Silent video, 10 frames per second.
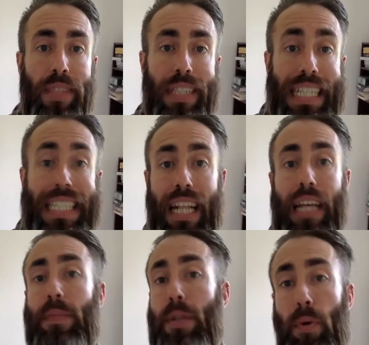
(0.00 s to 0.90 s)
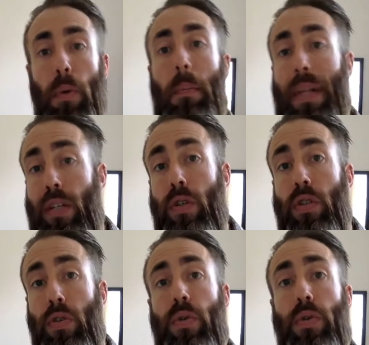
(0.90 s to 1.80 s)
These claims are probably not
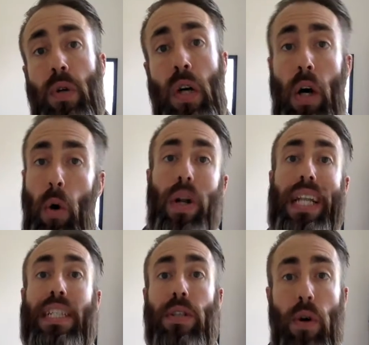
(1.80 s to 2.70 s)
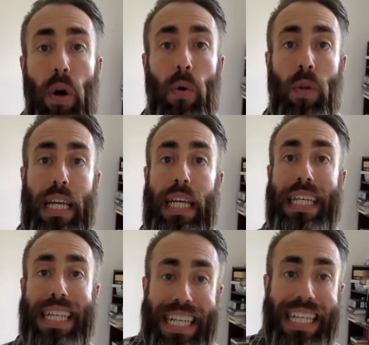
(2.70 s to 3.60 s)
true, or at least not wholly
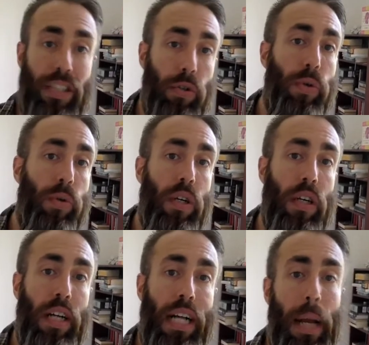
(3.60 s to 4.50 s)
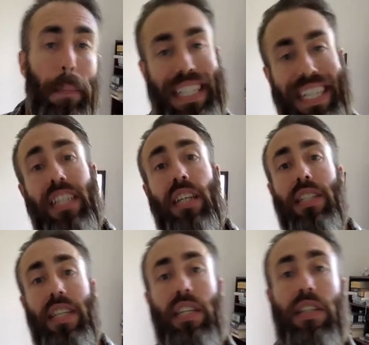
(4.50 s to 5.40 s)
neatly true. But
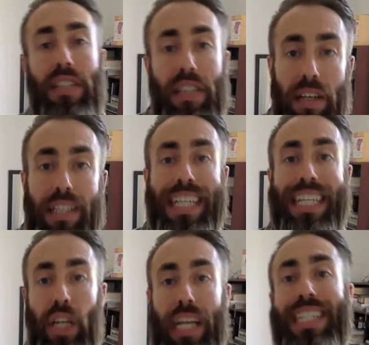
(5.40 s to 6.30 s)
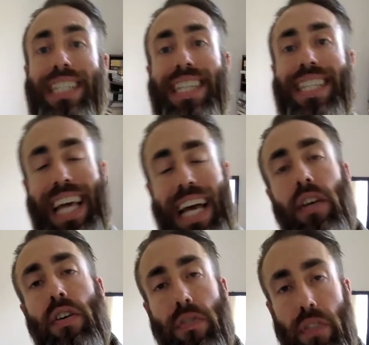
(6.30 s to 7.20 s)
digitization certainly changes the tenor
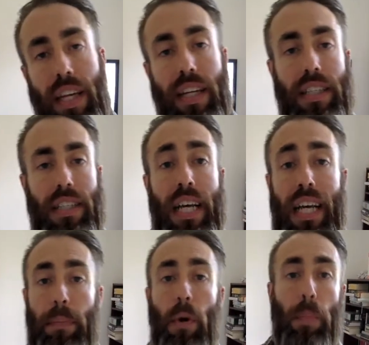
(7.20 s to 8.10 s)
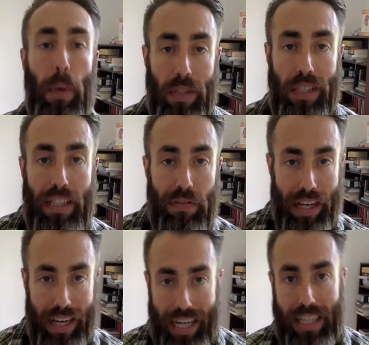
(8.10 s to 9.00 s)
of things in both positive and
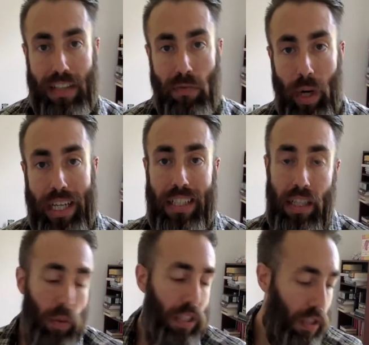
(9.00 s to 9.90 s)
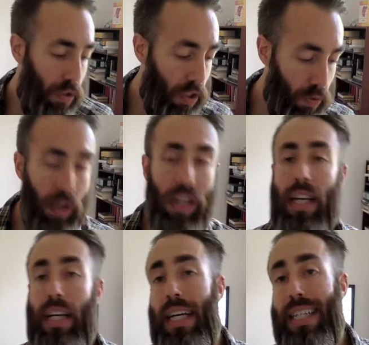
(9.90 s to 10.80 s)
negative ways that we're still
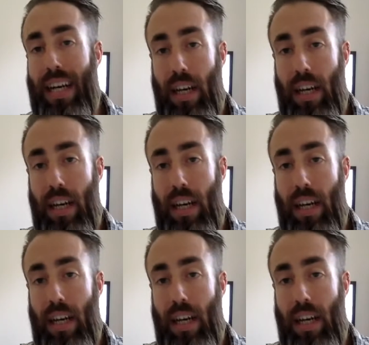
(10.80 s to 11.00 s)
struggling to